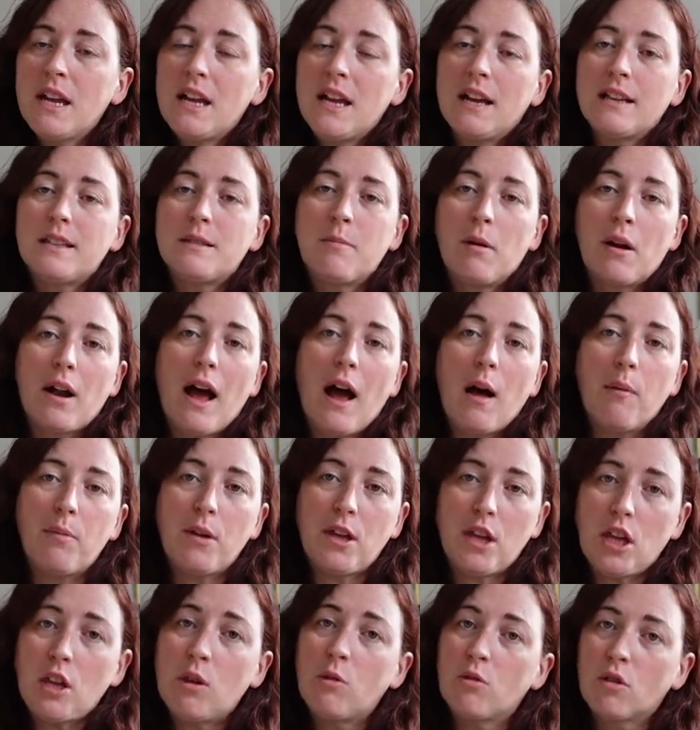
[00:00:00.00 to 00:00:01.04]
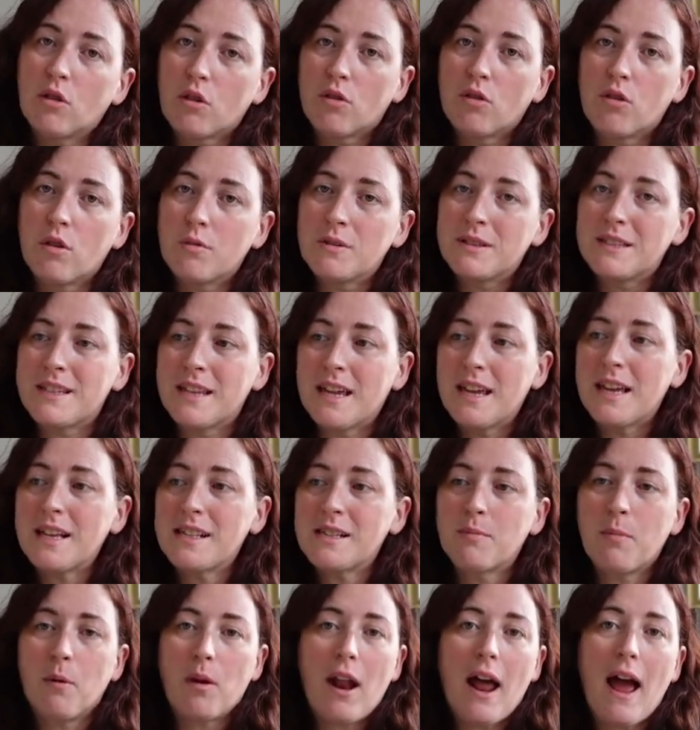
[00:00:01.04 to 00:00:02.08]
It's about helping you learn those things
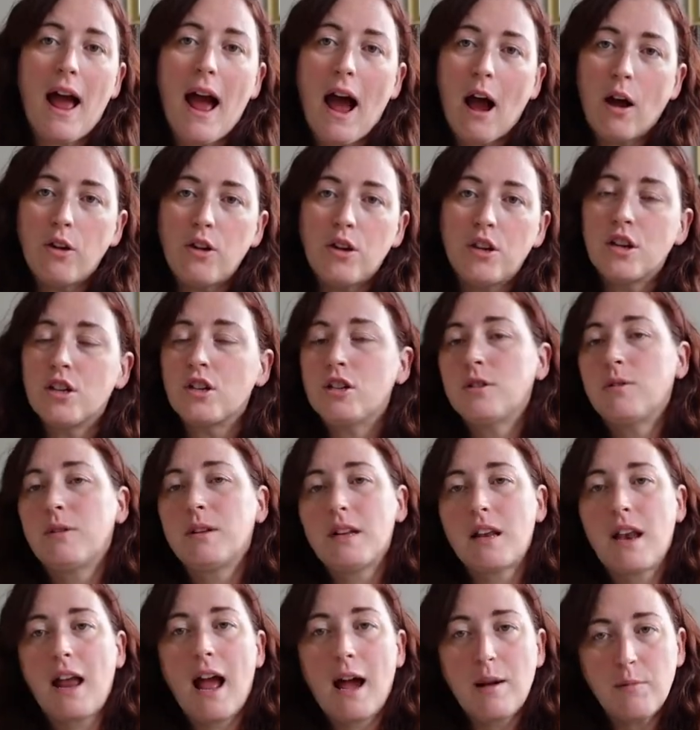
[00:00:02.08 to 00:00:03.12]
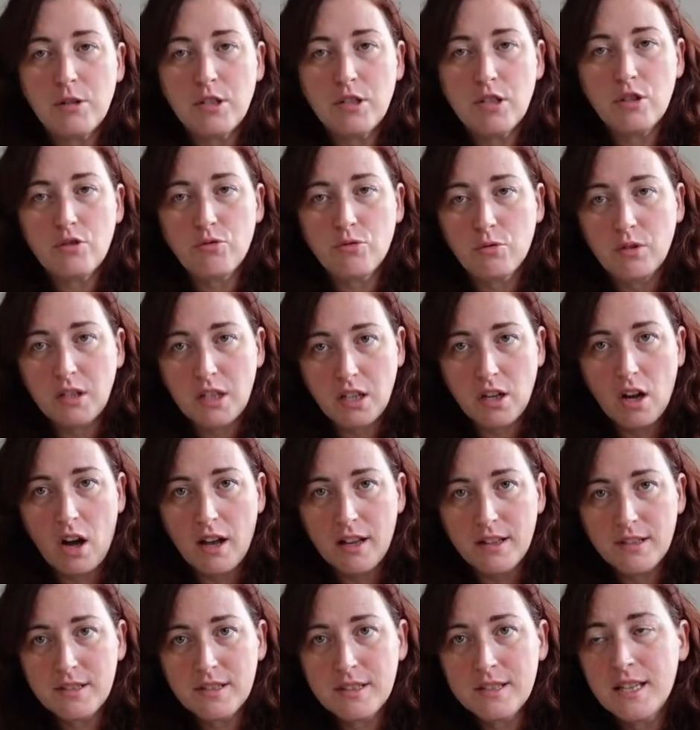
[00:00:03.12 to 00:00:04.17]
about how you can do it and how much it truly
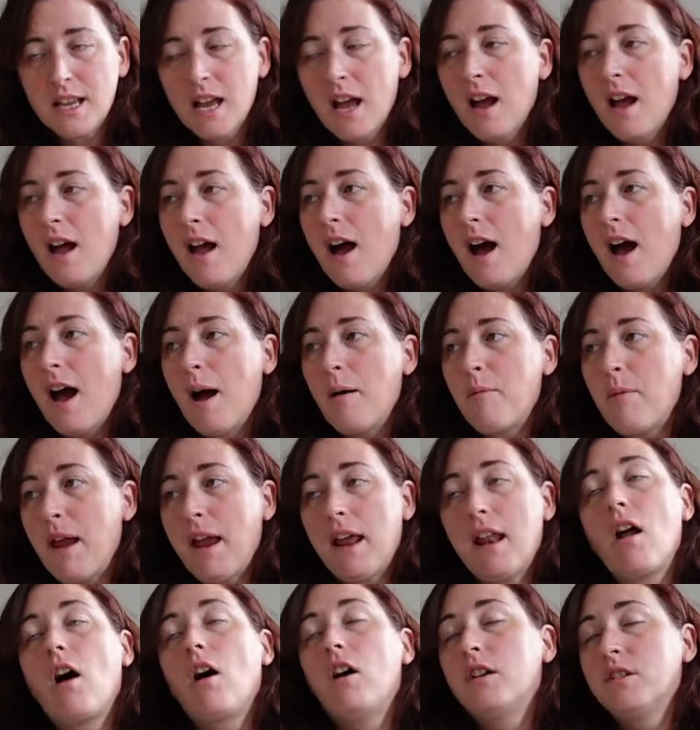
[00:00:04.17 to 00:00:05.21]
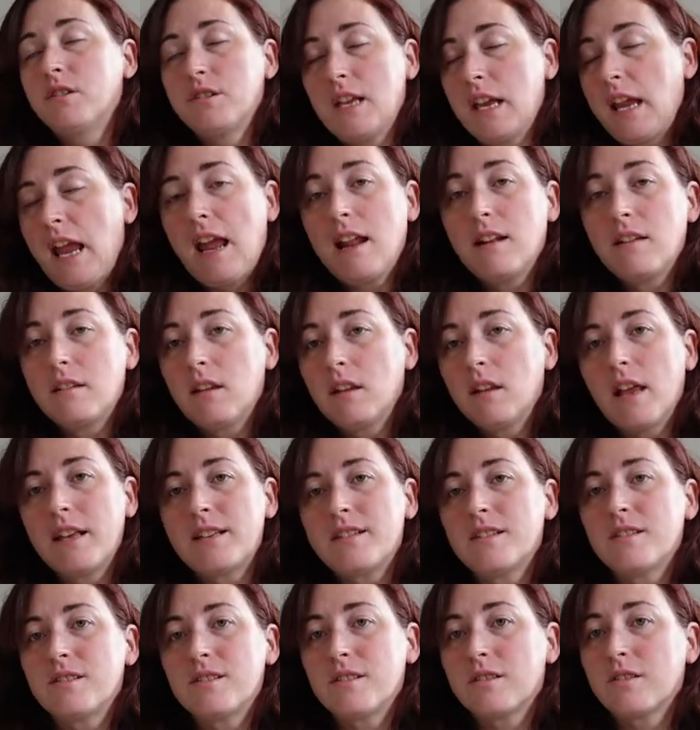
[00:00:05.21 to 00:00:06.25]
costs, um, and also again the
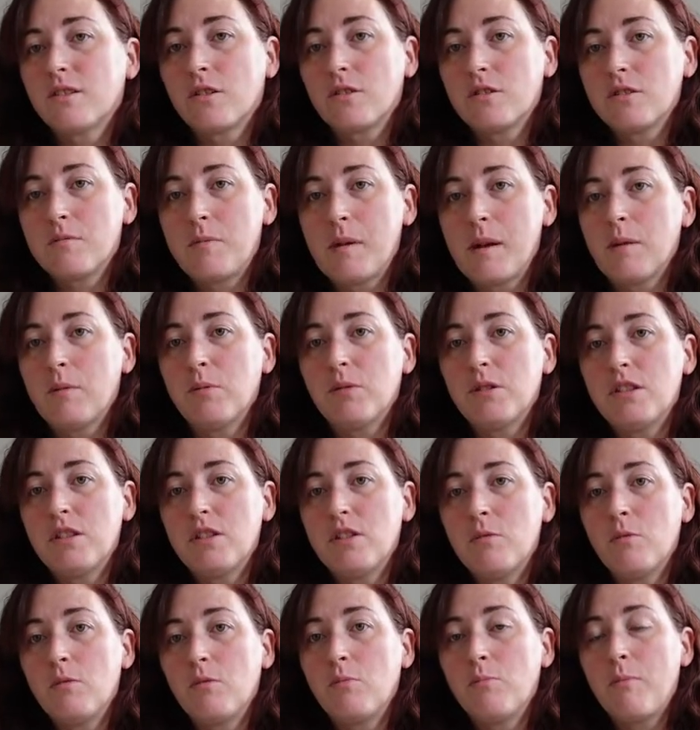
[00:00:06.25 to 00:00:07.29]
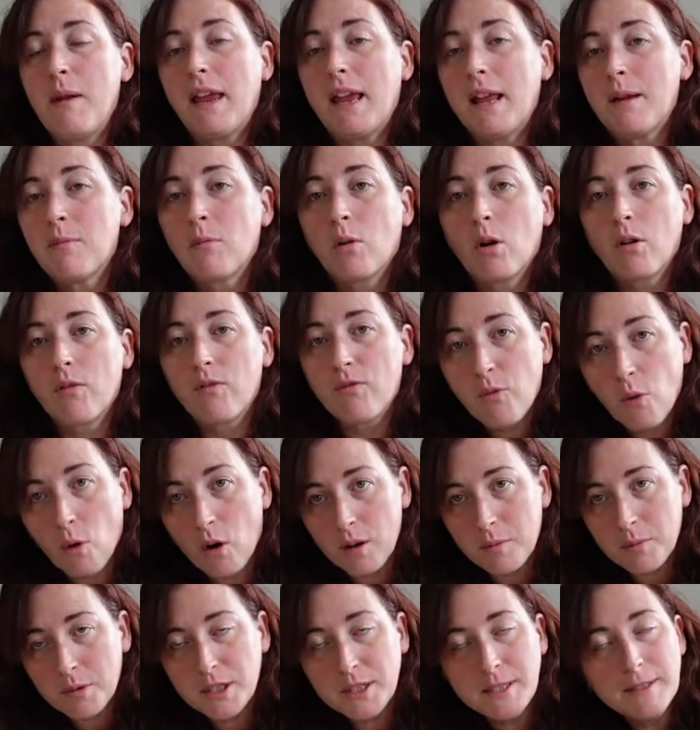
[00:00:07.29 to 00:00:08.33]
lessons learned to be able to make it more
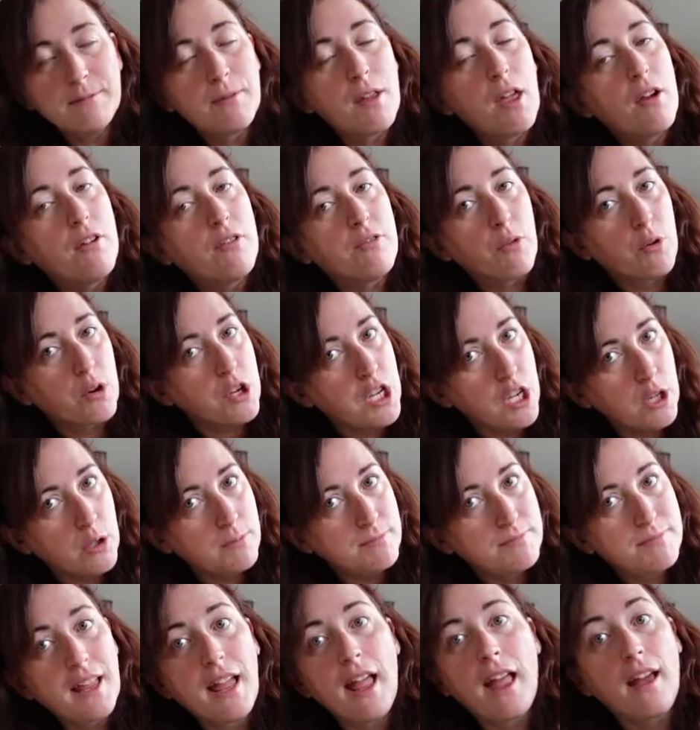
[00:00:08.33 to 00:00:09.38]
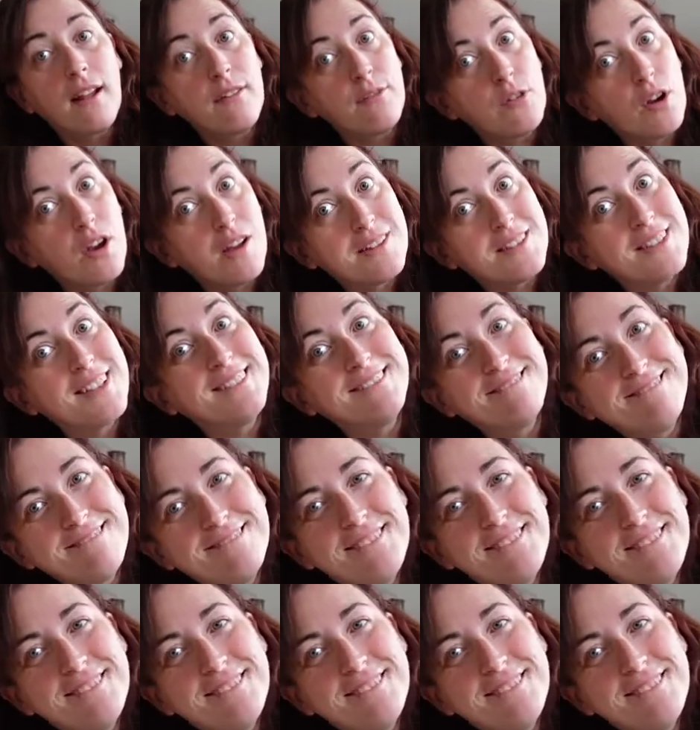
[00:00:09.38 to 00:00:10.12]
affordable for you and for us.